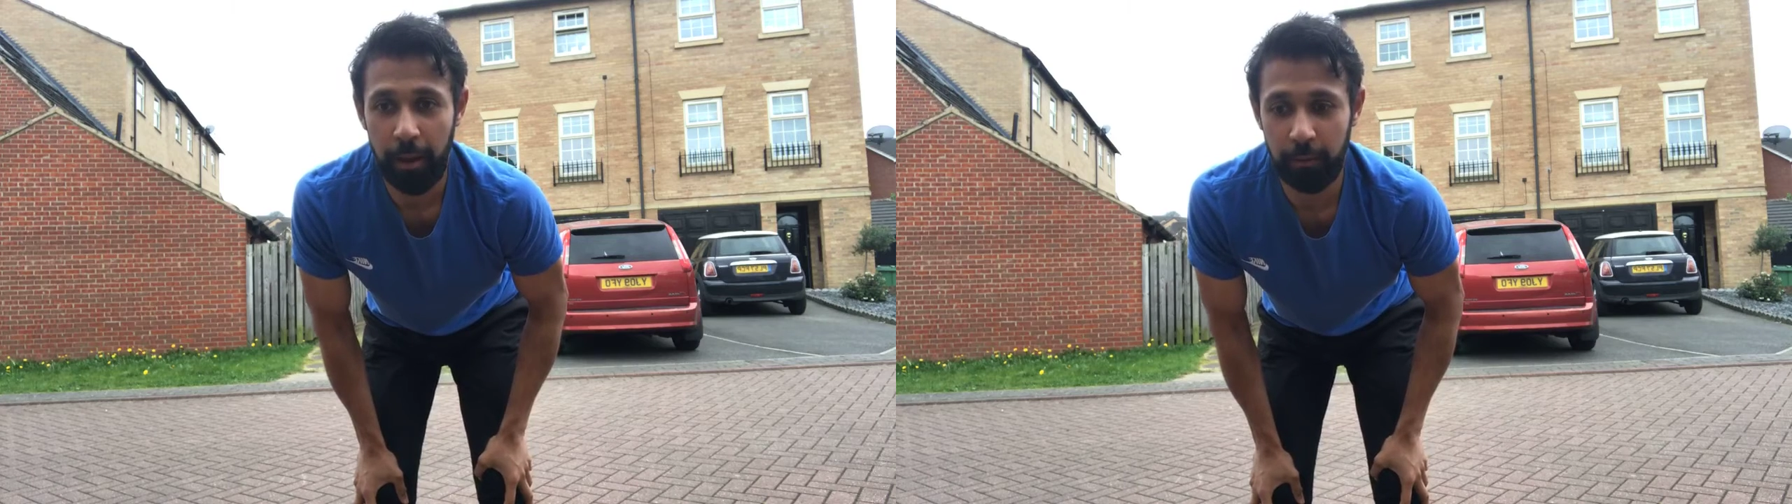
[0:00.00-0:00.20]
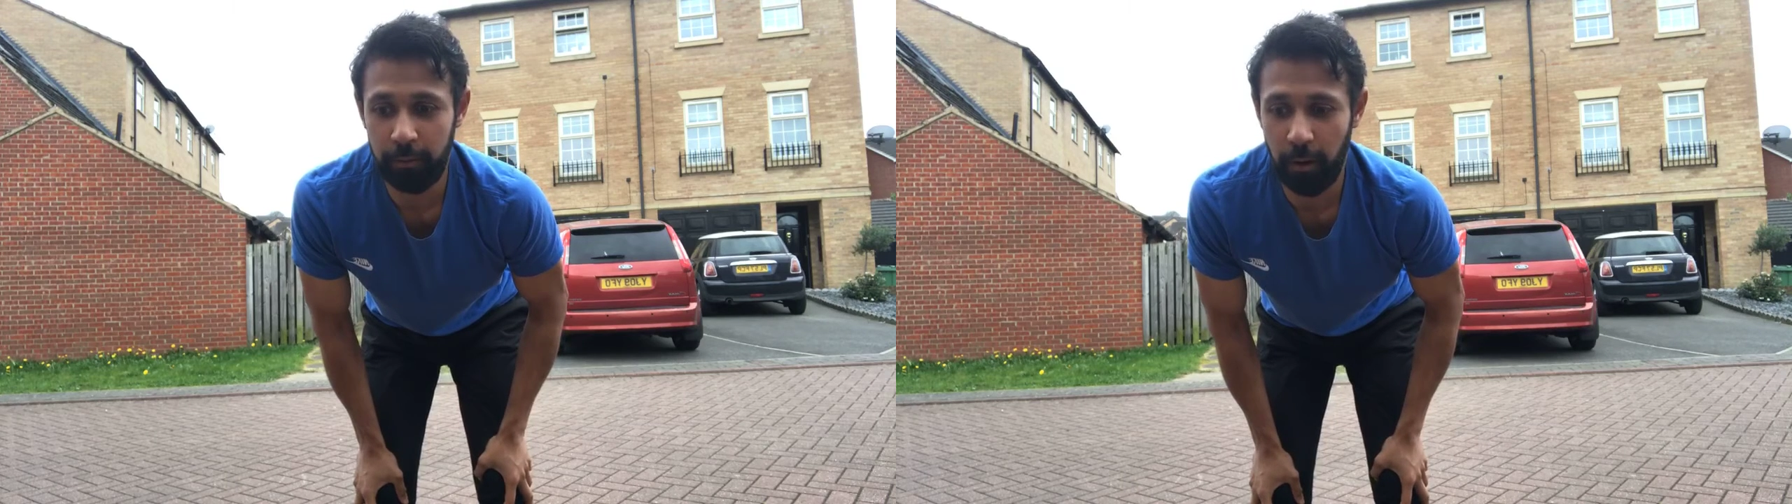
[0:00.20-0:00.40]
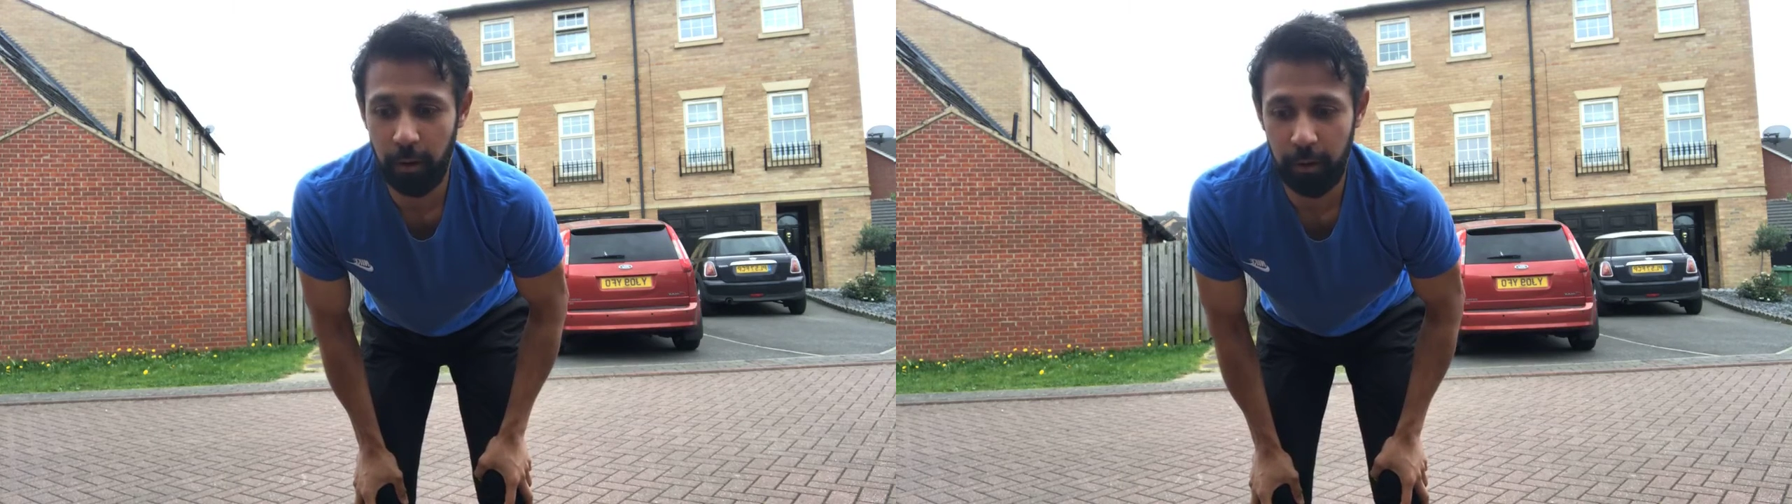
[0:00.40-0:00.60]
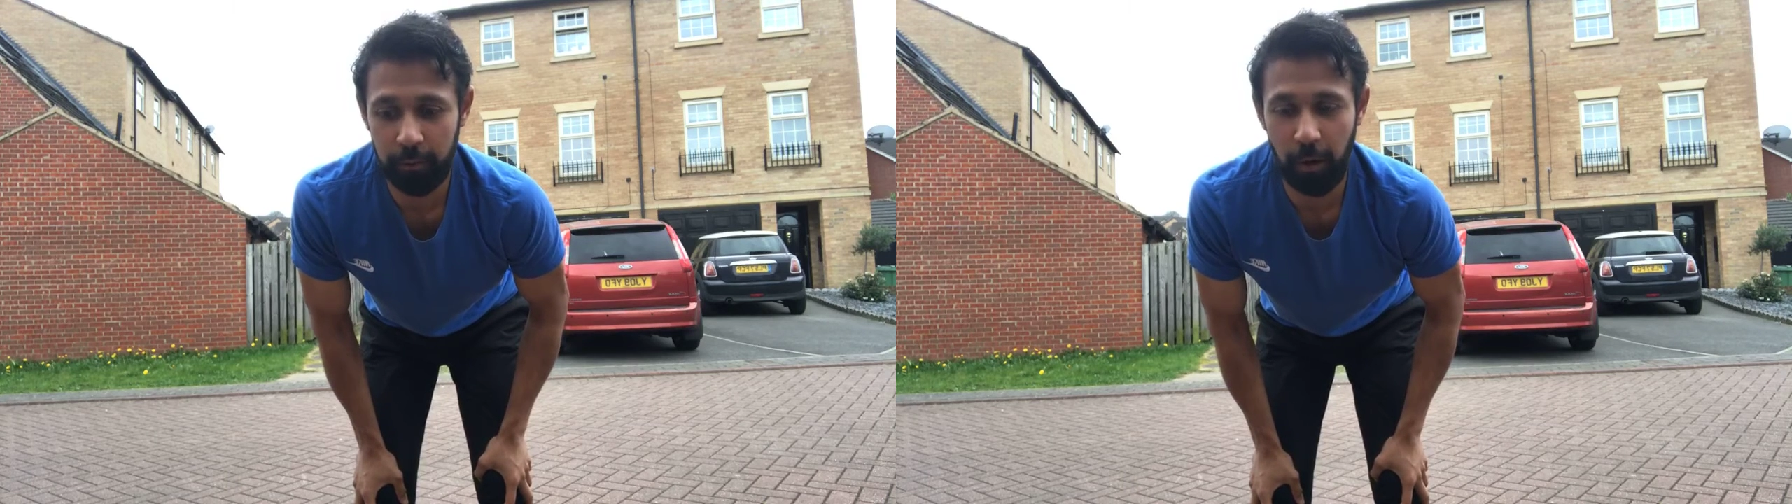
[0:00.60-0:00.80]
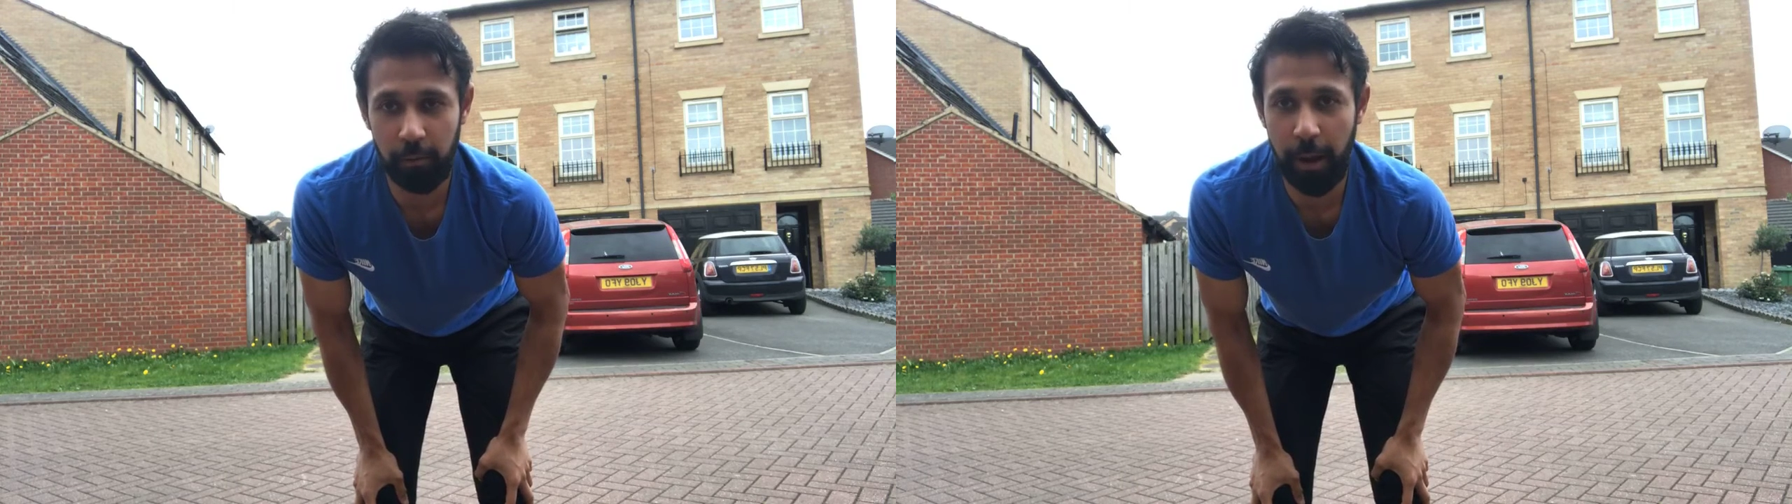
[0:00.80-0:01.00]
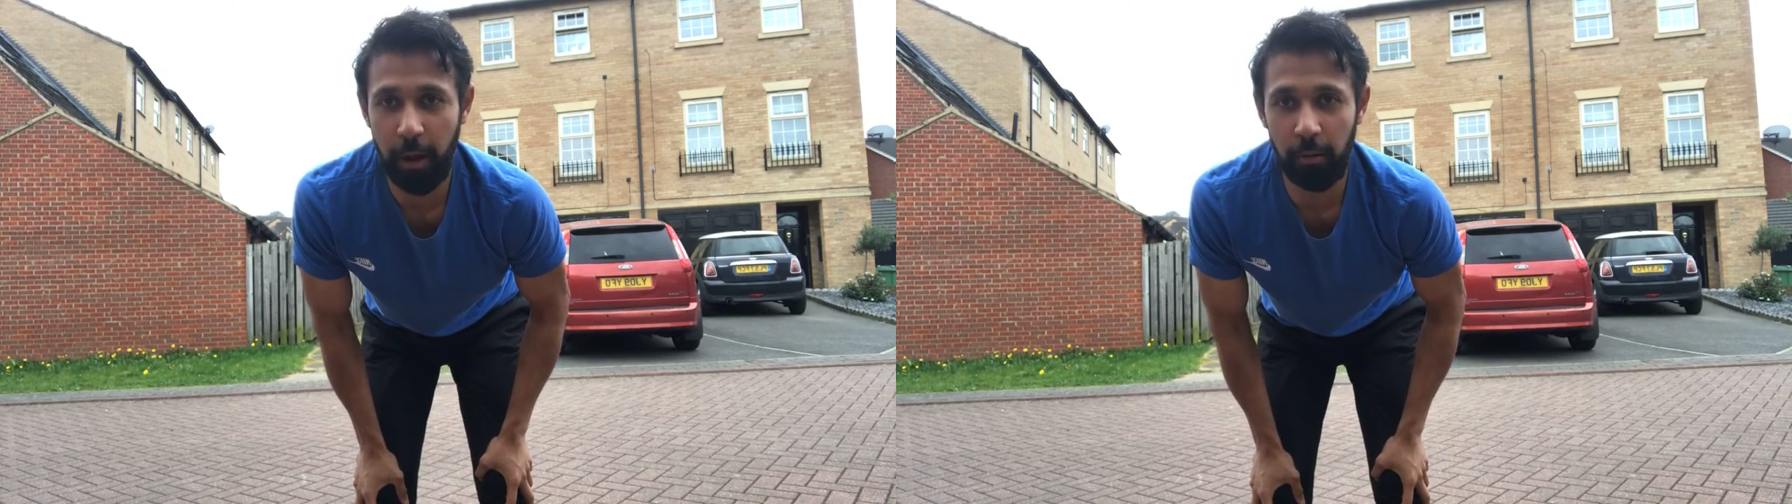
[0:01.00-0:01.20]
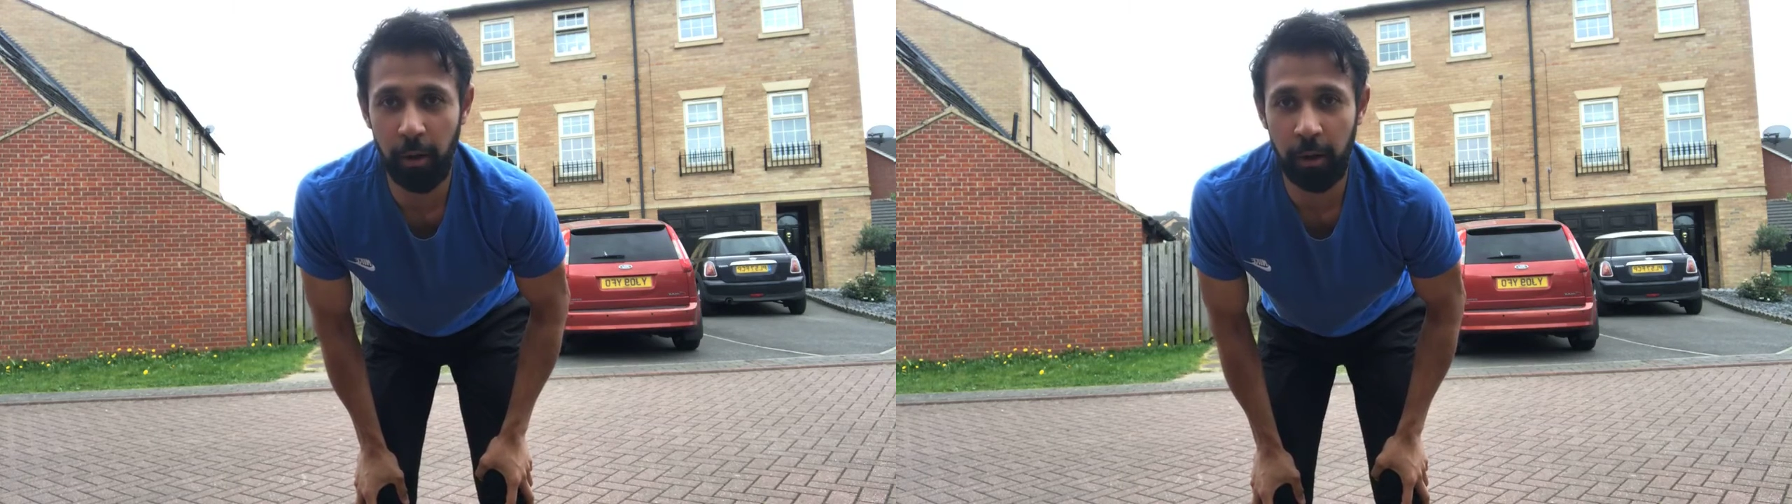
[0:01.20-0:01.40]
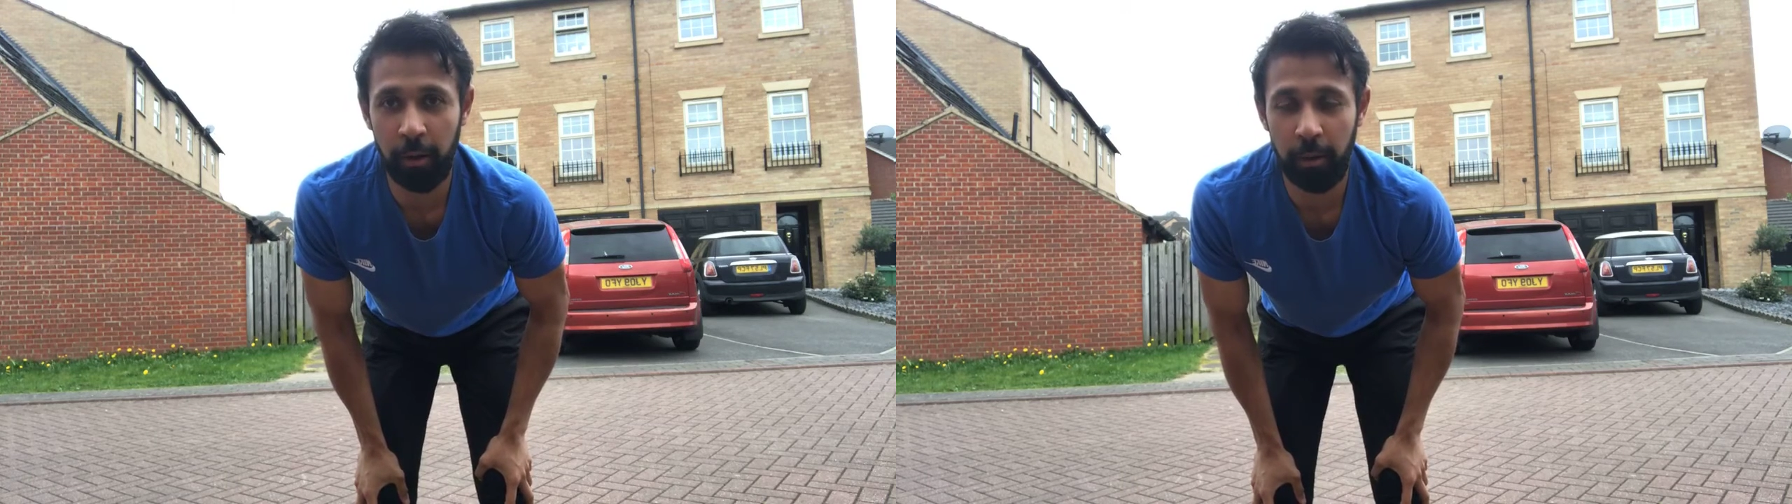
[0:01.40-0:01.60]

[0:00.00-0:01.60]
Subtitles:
it's not right or wrong.